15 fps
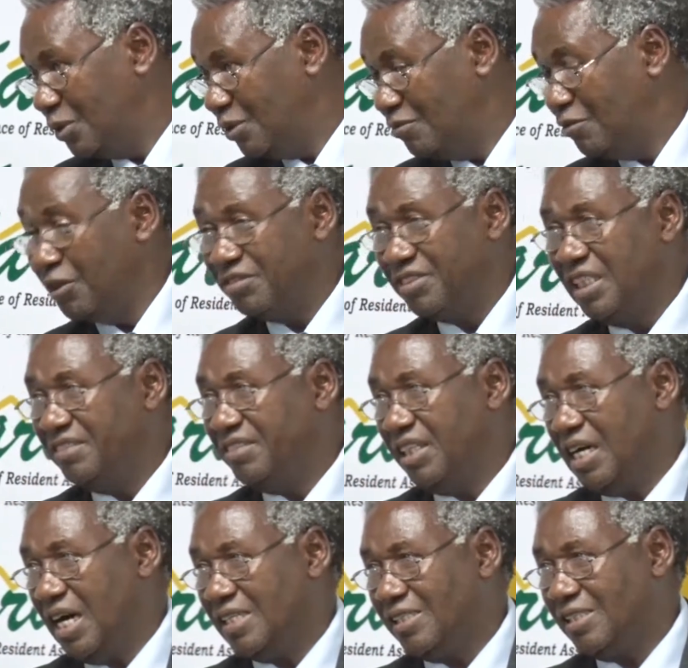for
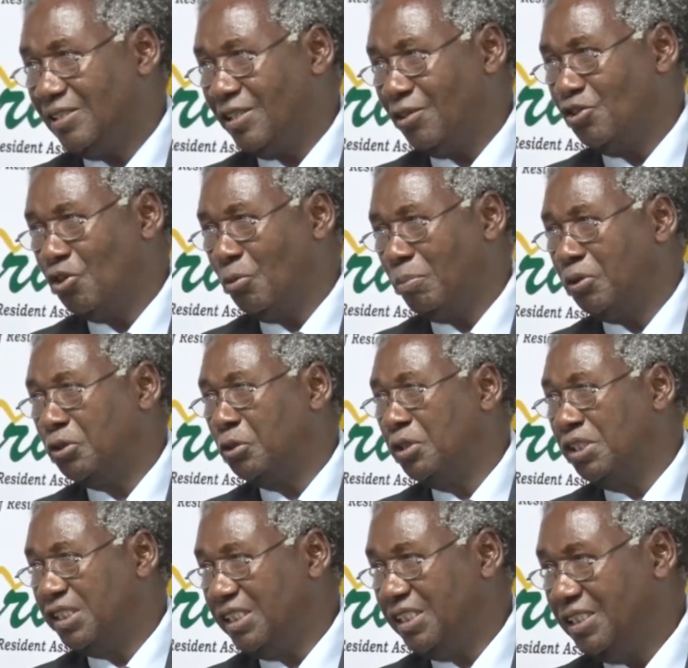giving us this
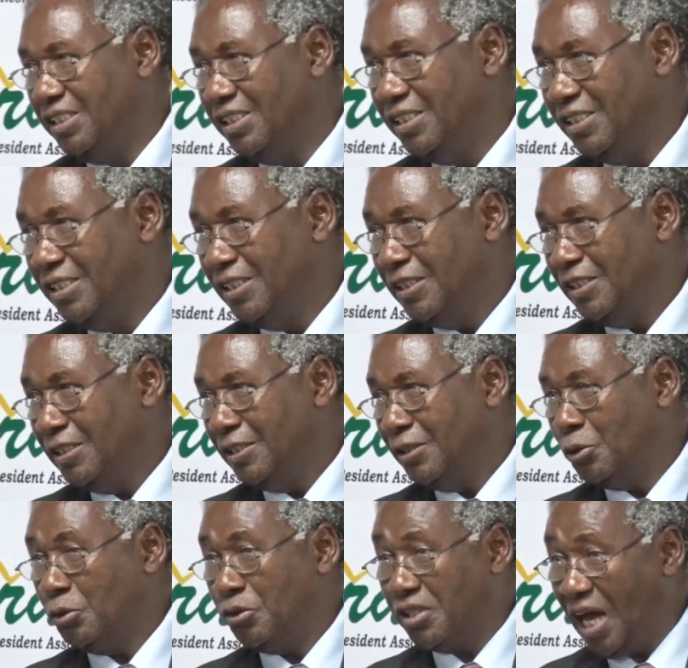opportunity
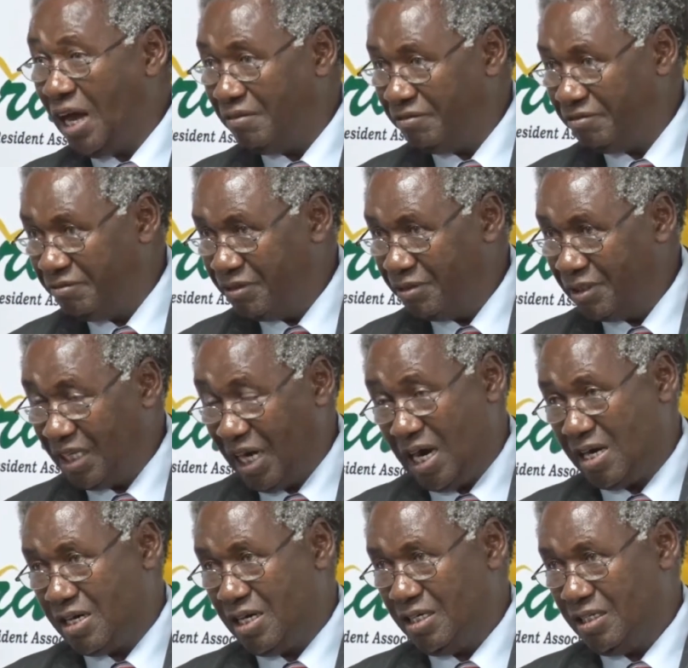to serve
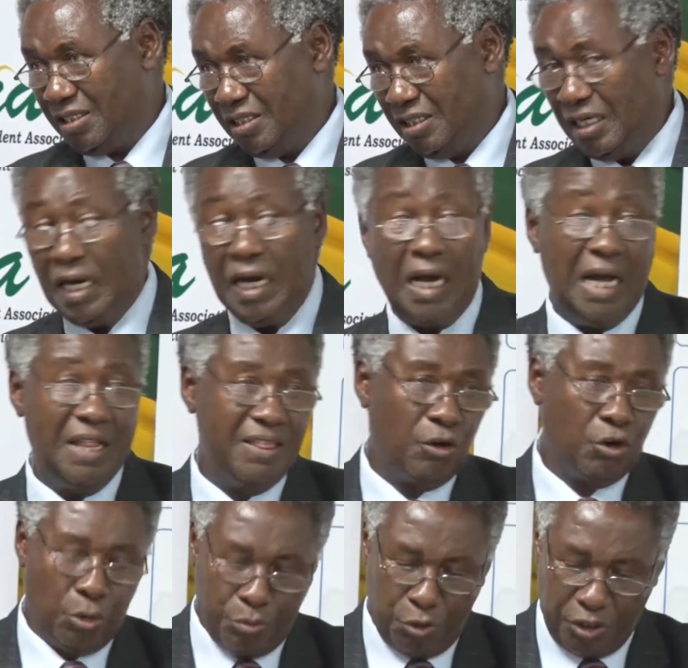Kara and the
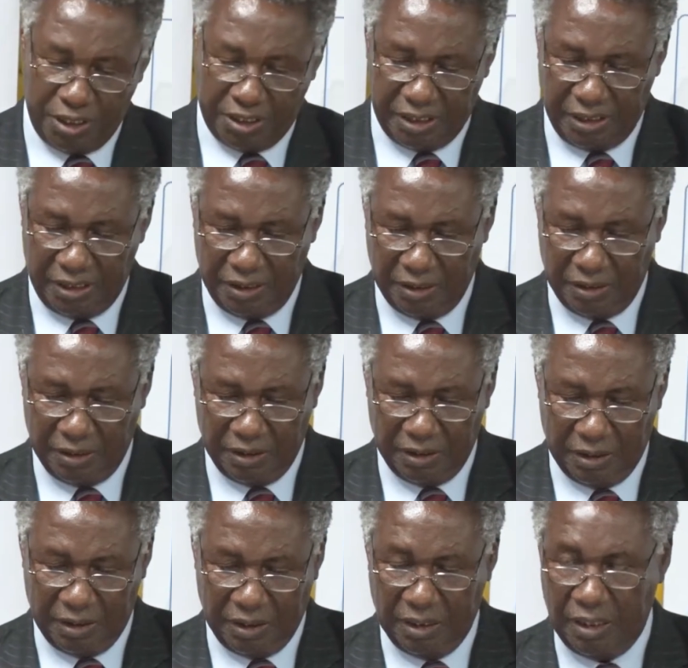community.
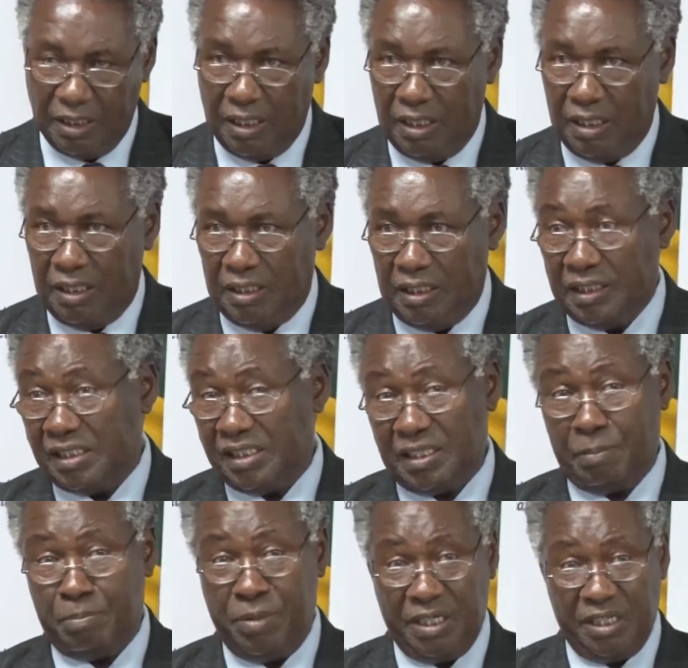It is a
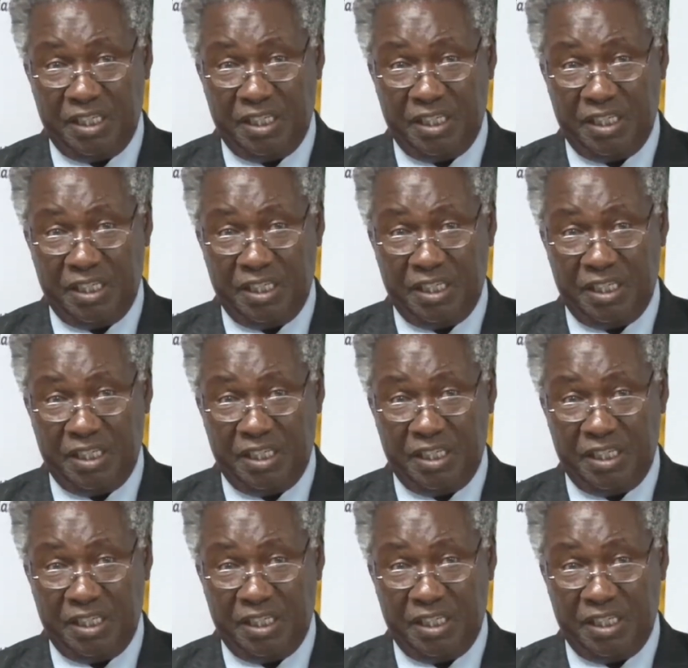big